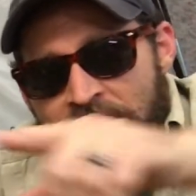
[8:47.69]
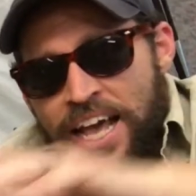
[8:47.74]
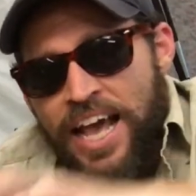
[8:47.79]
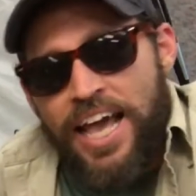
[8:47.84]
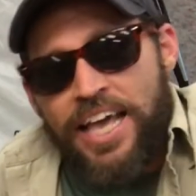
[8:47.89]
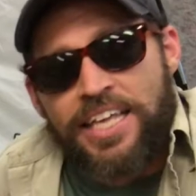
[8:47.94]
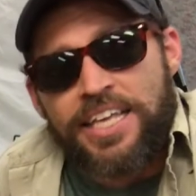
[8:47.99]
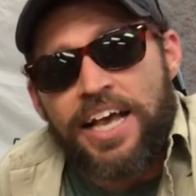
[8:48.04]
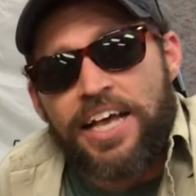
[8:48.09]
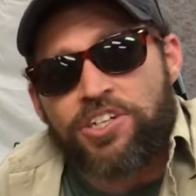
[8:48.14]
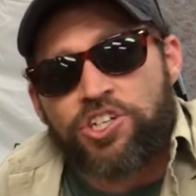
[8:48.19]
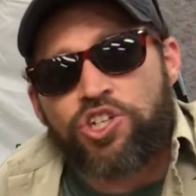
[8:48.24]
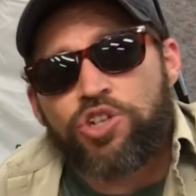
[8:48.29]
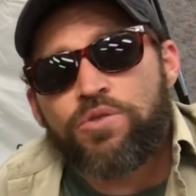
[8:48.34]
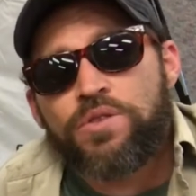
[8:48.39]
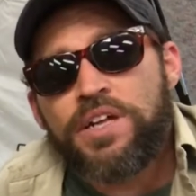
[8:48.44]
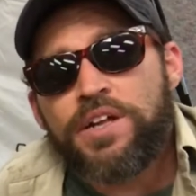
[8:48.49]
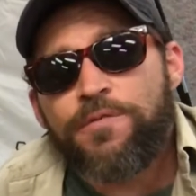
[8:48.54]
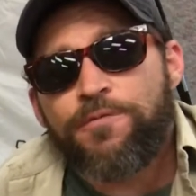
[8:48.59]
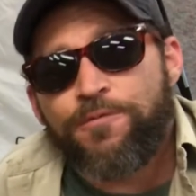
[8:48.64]
Hey, yes, you
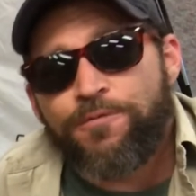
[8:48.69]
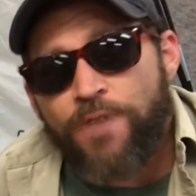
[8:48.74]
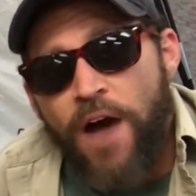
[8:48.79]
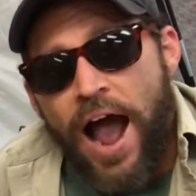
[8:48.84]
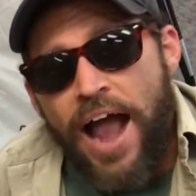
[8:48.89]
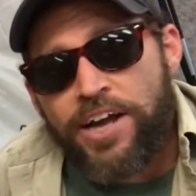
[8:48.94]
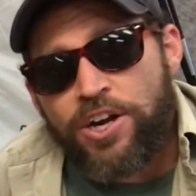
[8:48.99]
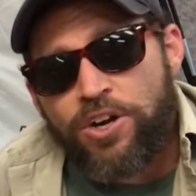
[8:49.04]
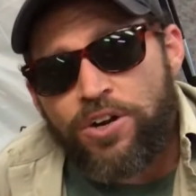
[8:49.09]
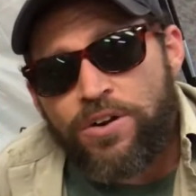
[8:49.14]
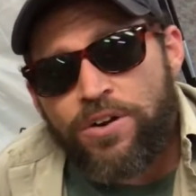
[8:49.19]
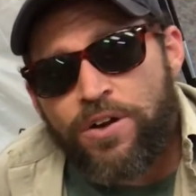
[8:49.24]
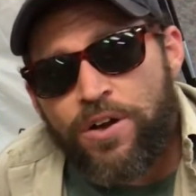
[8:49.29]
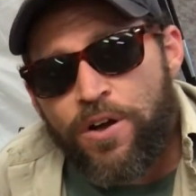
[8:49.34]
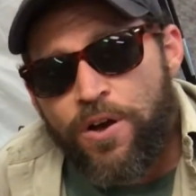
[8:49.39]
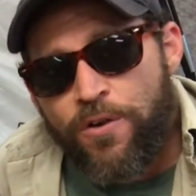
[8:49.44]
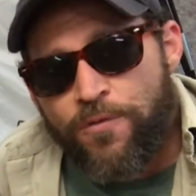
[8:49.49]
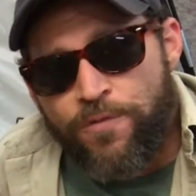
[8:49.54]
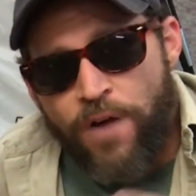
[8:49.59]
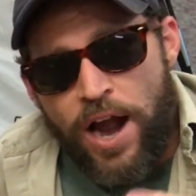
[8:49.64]
need fire.
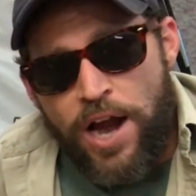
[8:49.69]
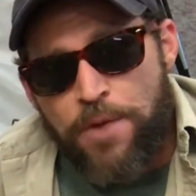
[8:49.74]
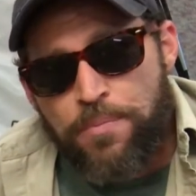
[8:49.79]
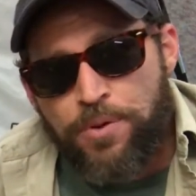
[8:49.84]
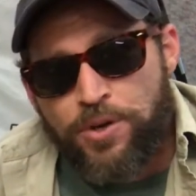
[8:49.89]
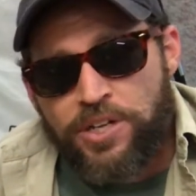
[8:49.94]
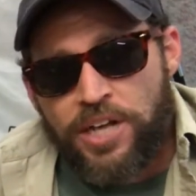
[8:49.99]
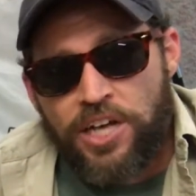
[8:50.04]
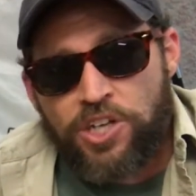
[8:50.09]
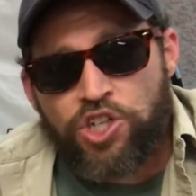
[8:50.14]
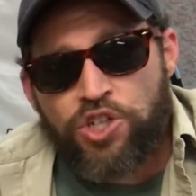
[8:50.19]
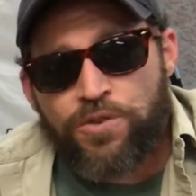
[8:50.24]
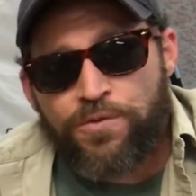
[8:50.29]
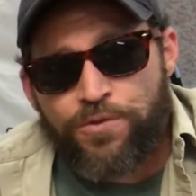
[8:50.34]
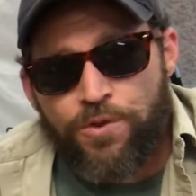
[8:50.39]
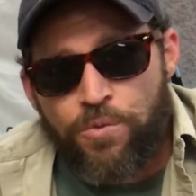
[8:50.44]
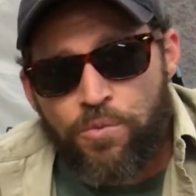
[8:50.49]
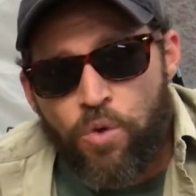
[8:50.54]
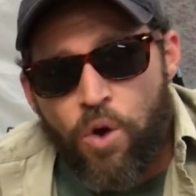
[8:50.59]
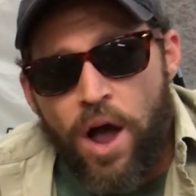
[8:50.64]
Fire protects you
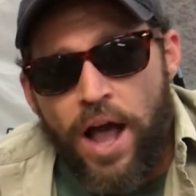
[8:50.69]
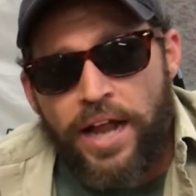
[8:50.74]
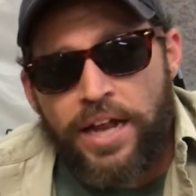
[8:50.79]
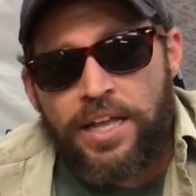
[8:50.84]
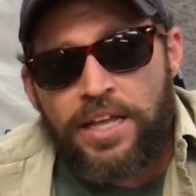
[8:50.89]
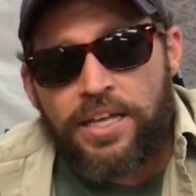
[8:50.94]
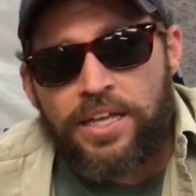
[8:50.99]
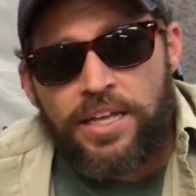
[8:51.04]
from what?